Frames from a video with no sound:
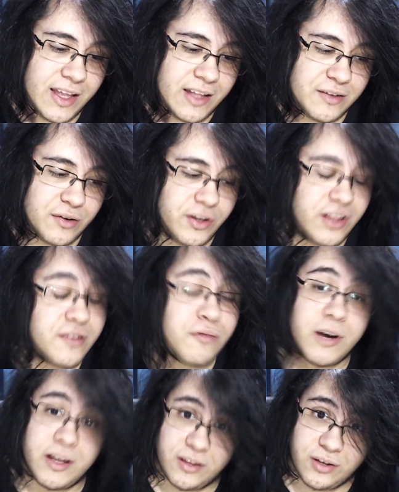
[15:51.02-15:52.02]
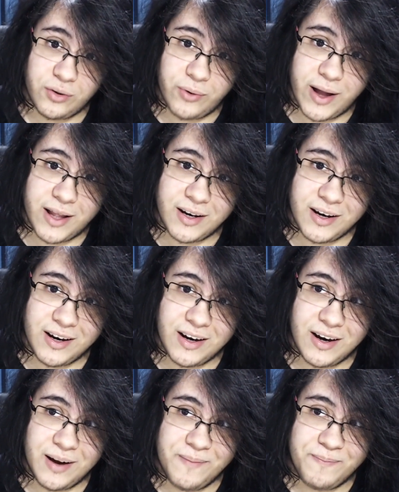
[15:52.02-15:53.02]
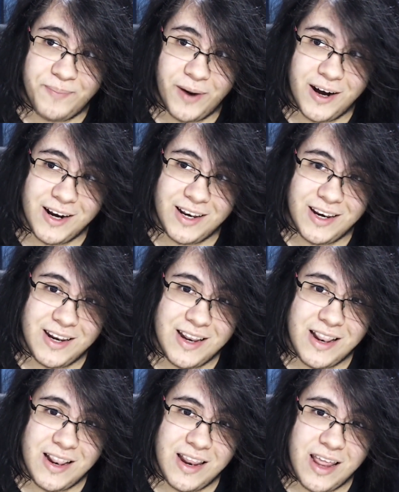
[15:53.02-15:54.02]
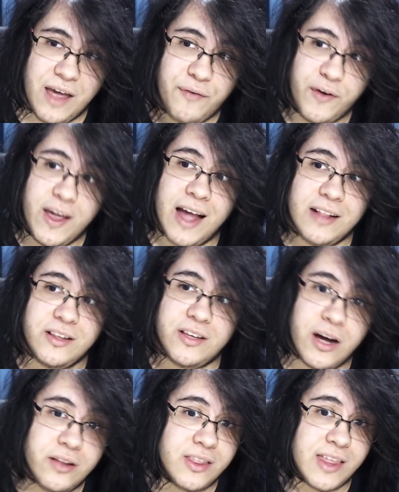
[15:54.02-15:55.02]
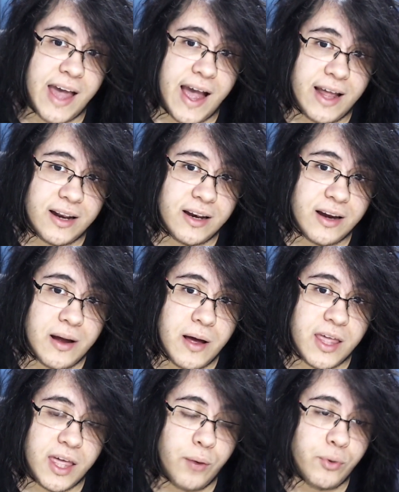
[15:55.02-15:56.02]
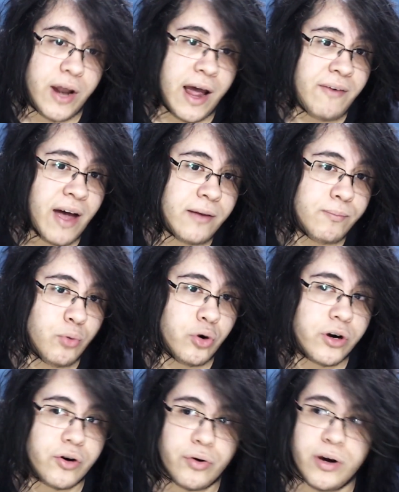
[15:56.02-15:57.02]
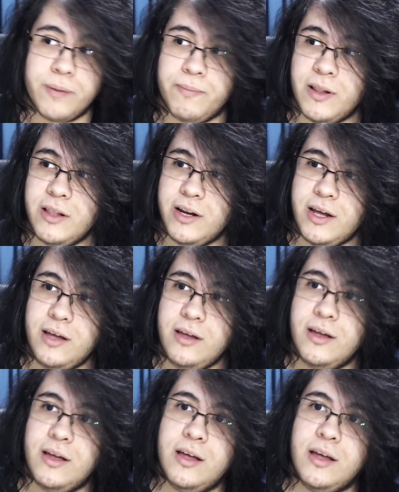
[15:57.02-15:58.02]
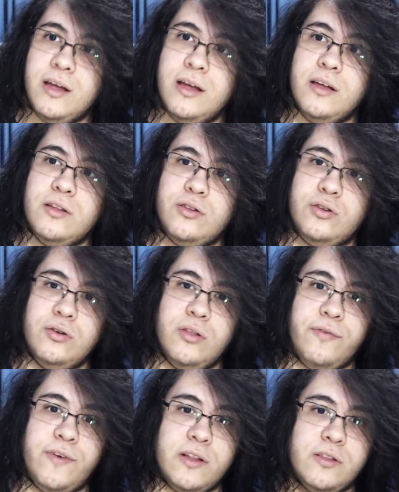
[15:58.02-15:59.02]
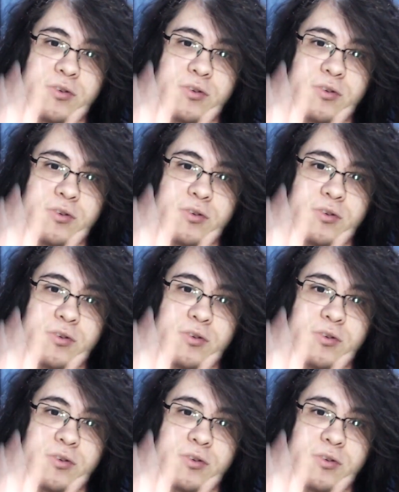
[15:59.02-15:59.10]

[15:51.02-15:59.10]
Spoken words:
so he doesn't want to do it. But if he had done that, he would have had more credibility to the fact...